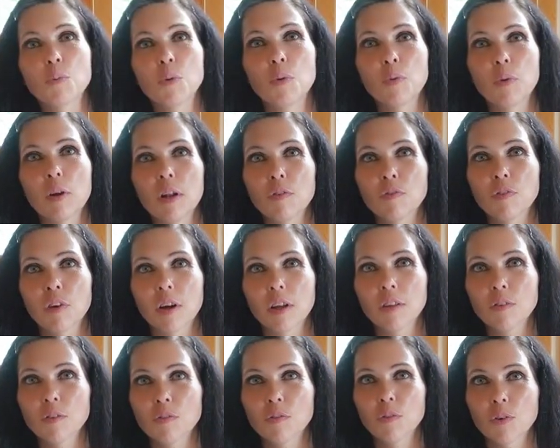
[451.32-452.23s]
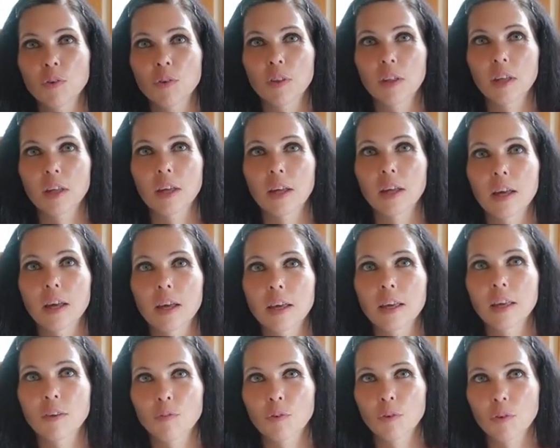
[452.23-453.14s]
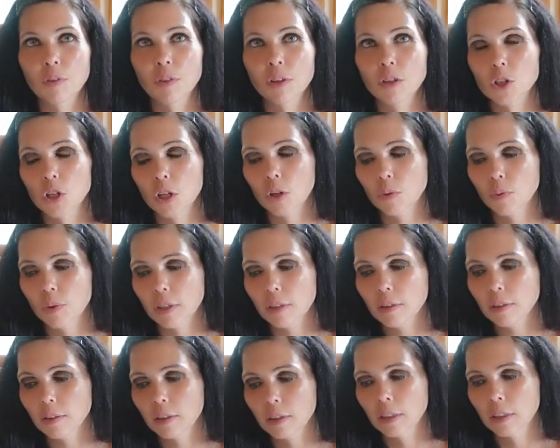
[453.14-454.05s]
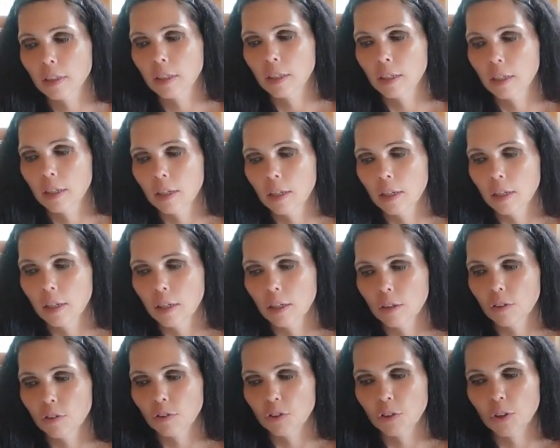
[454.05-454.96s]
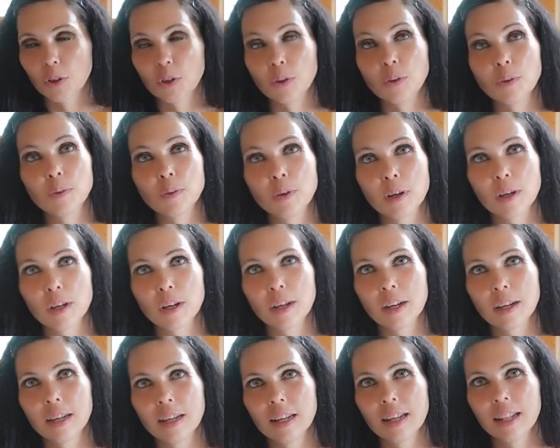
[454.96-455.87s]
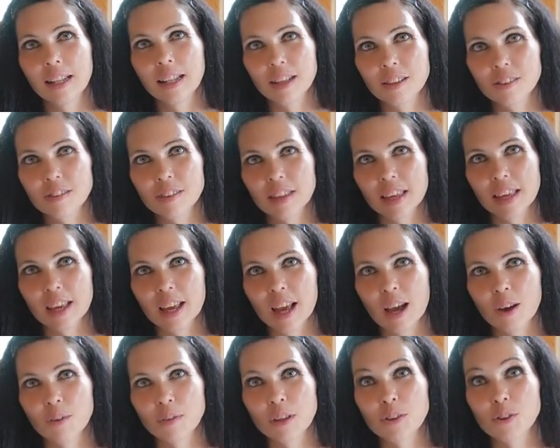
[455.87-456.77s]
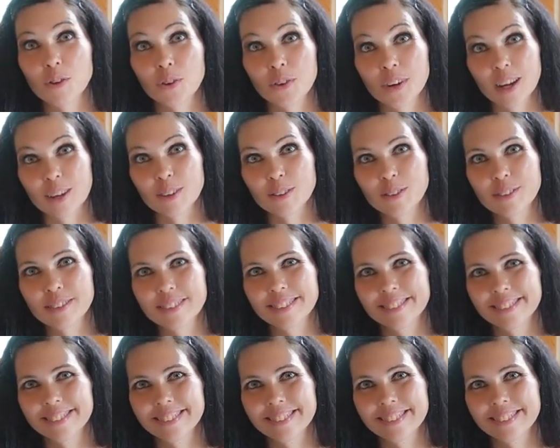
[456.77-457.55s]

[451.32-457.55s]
could be really fun for the children. So let's see how they turn out.